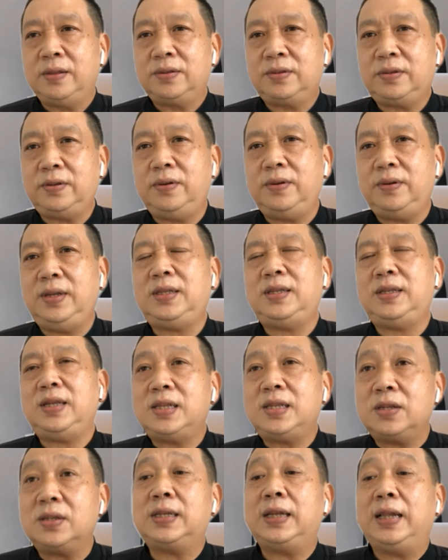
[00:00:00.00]
So it,
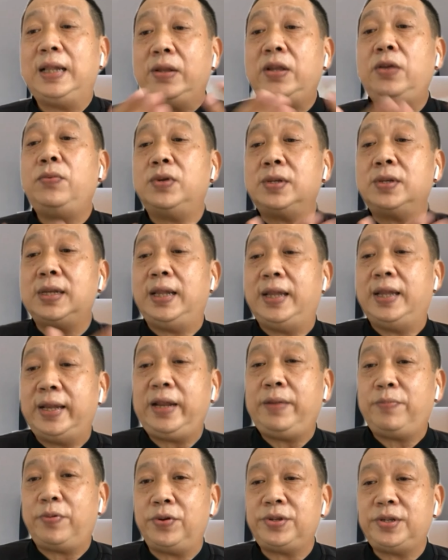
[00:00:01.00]
it's a, it was a
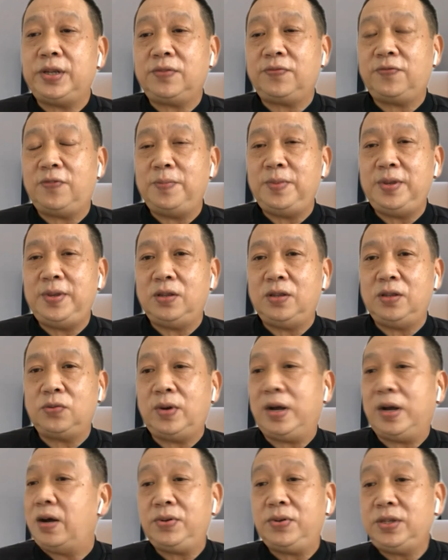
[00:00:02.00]
learning process for me as
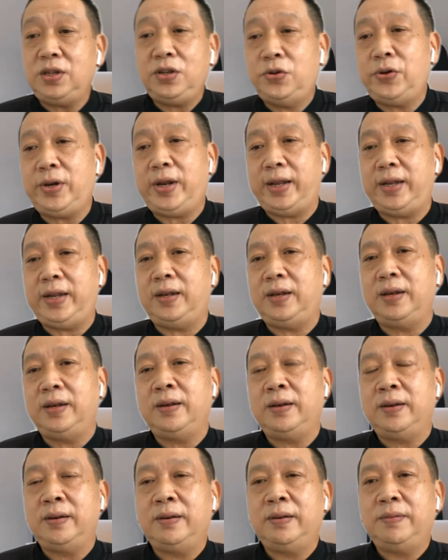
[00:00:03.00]
well. I wasn't good at it.
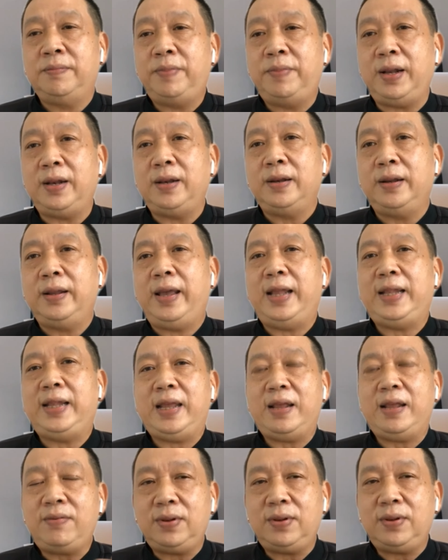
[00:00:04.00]
But at
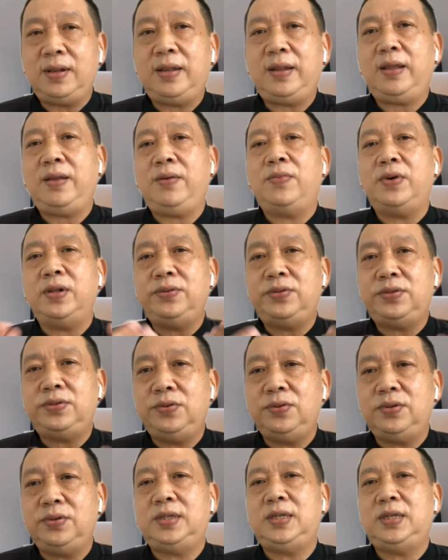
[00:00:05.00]
the end of the day, once
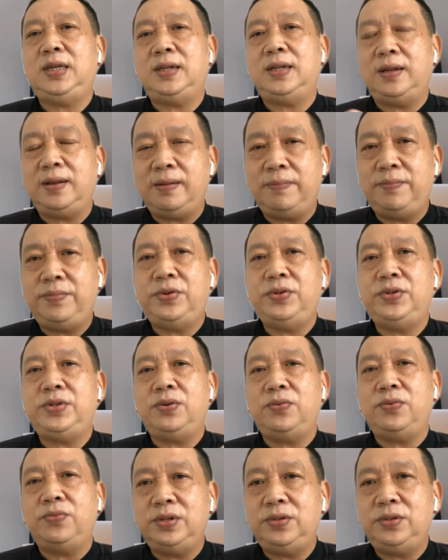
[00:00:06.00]
you see the numbers
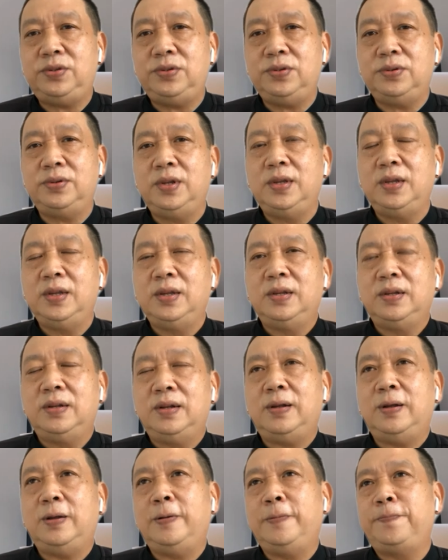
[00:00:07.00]
and once you
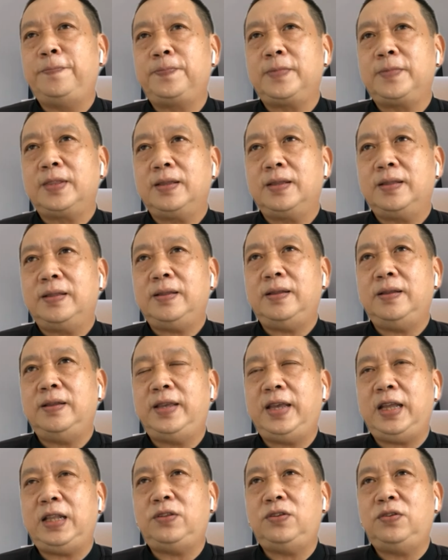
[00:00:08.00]
um, uh,
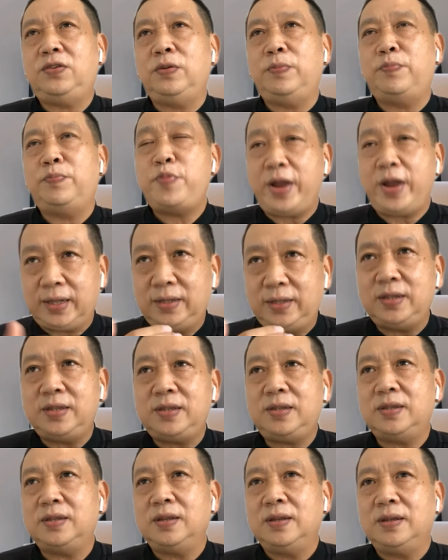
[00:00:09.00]
get to
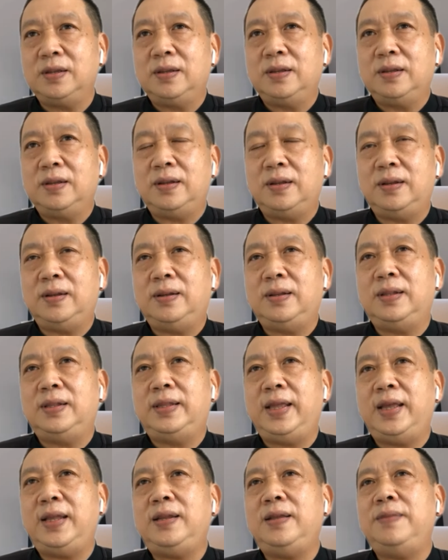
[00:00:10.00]
practice, uh,
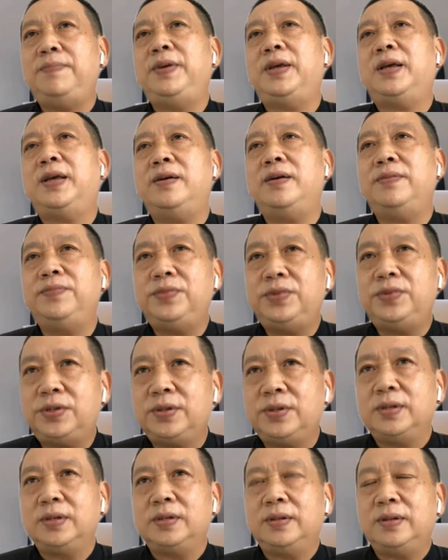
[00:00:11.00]
then it
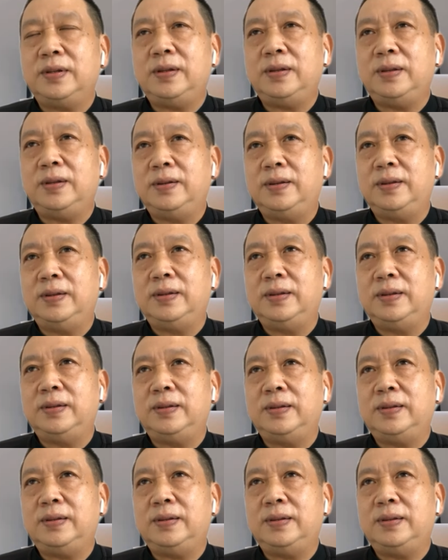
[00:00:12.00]
becomes uh,